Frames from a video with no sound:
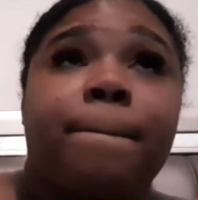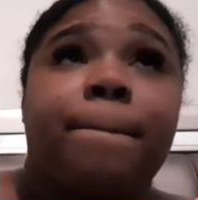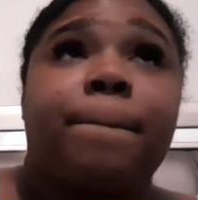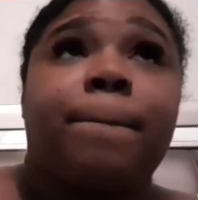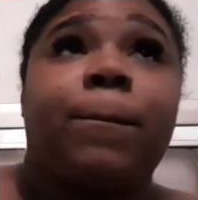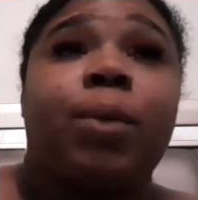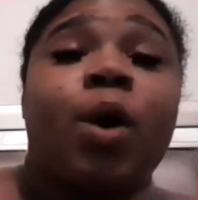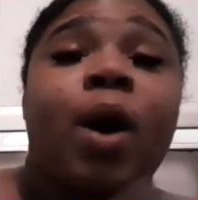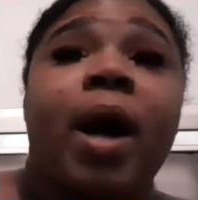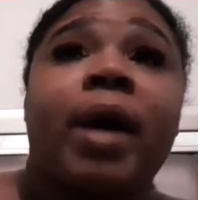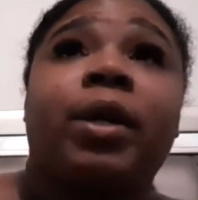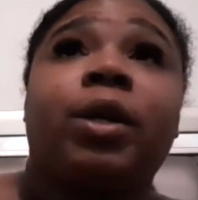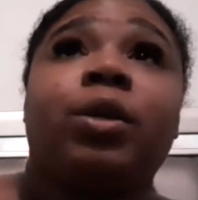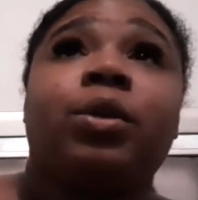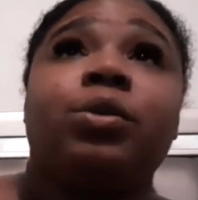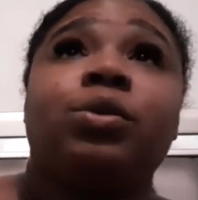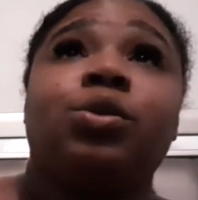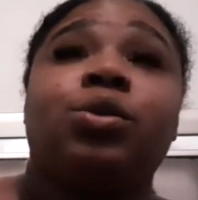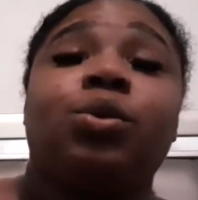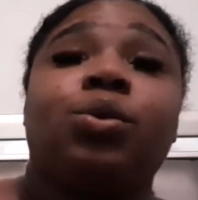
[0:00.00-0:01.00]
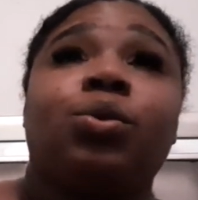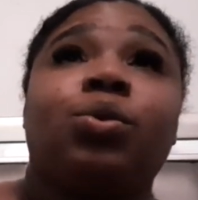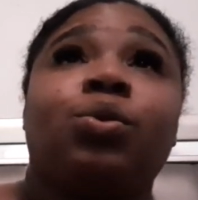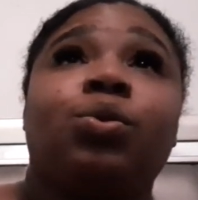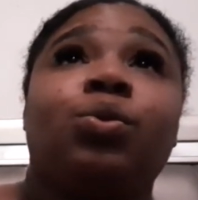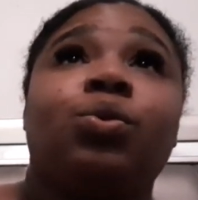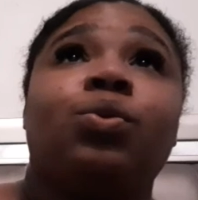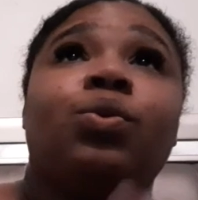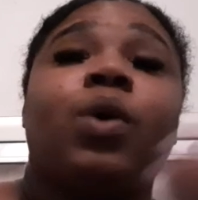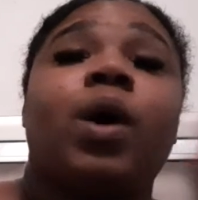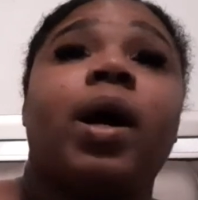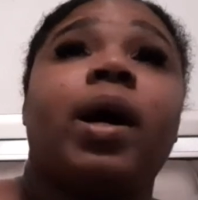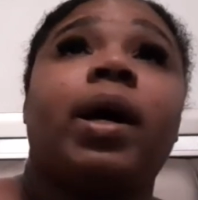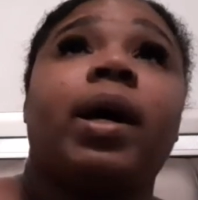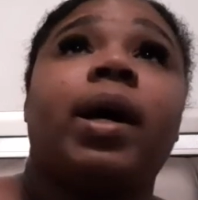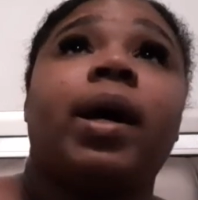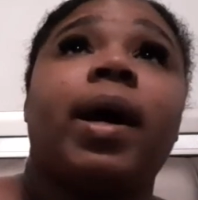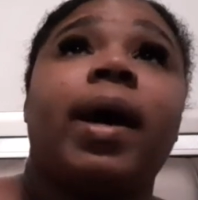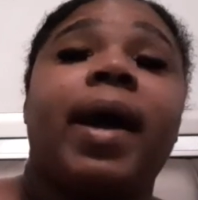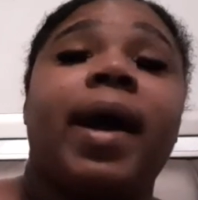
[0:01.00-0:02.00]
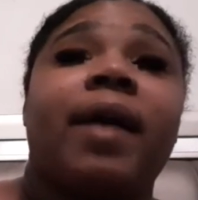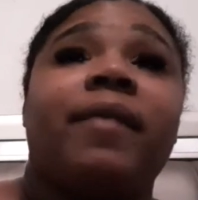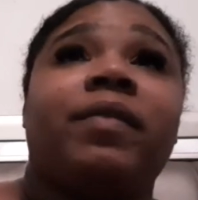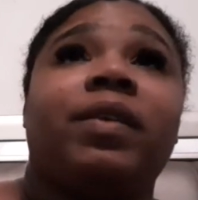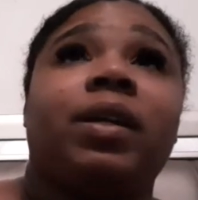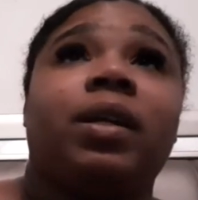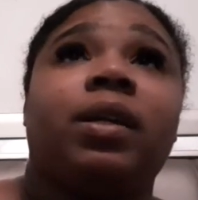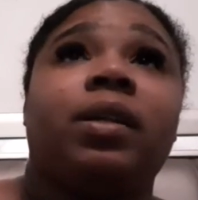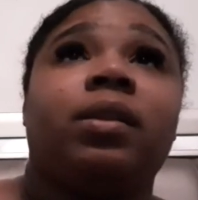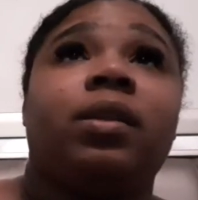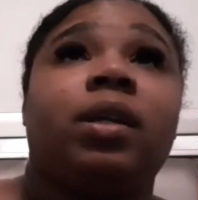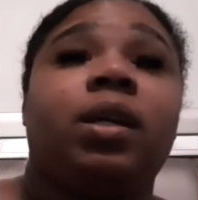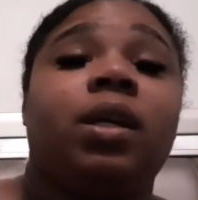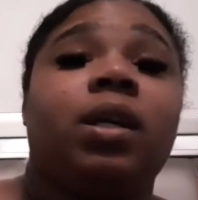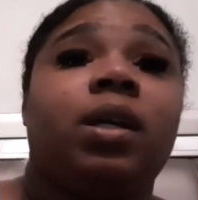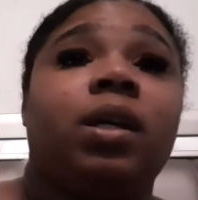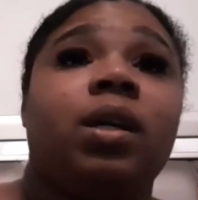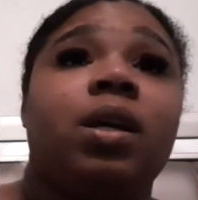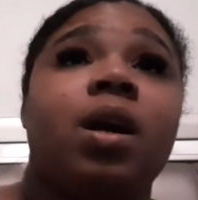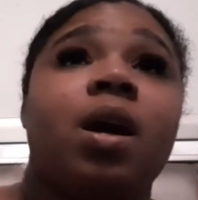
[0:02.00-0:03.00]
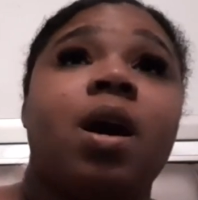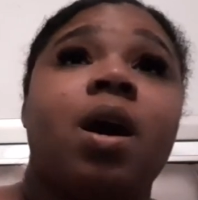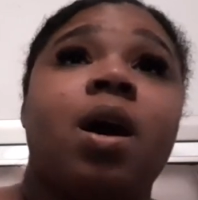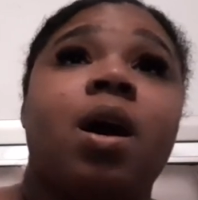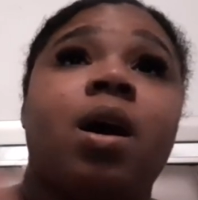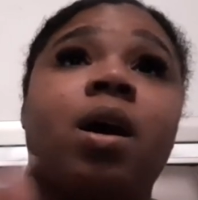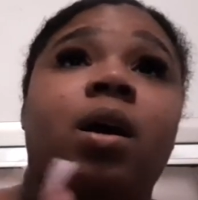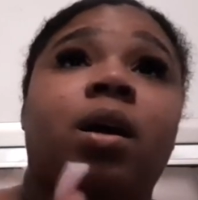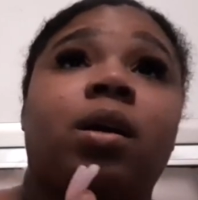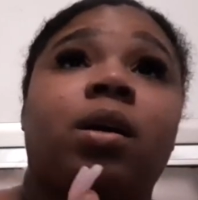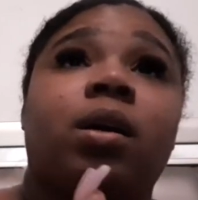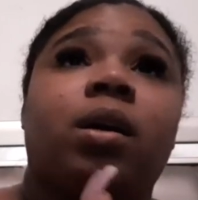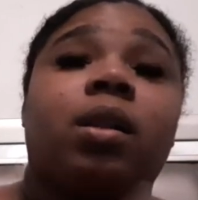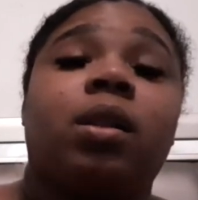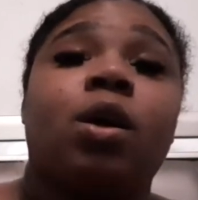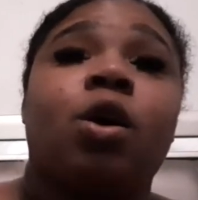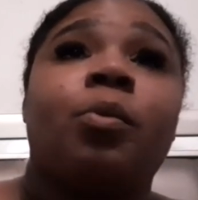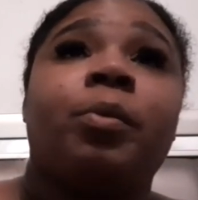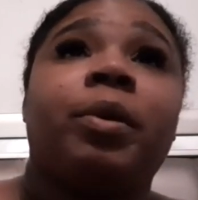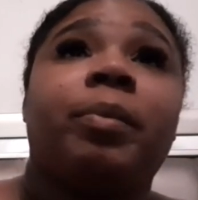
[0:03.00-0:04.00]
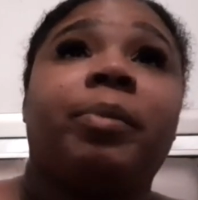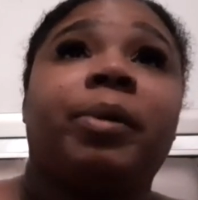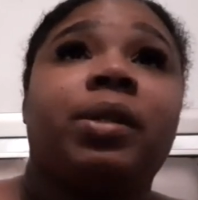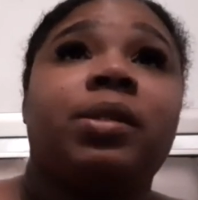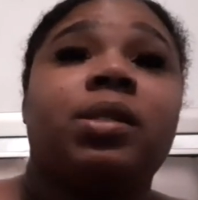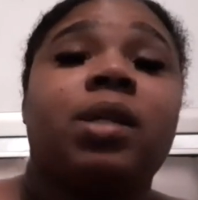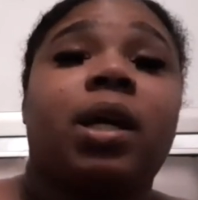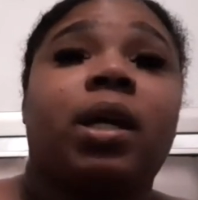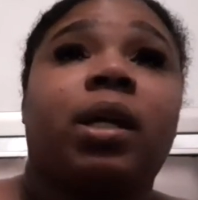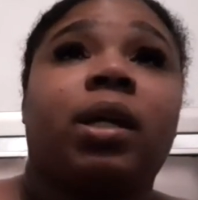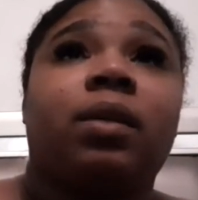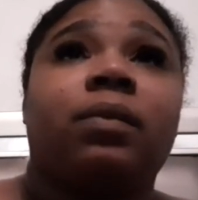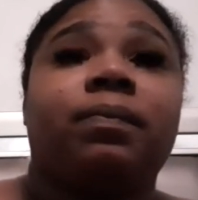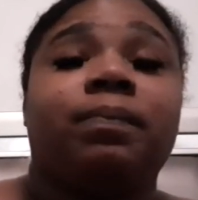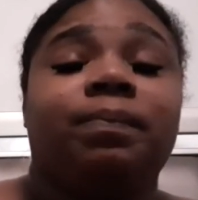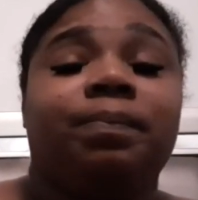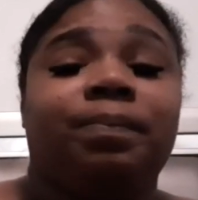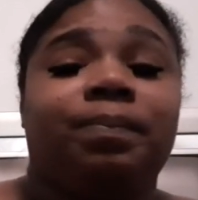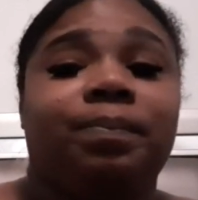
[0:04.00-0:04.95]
Prior to having the Clomid being taken,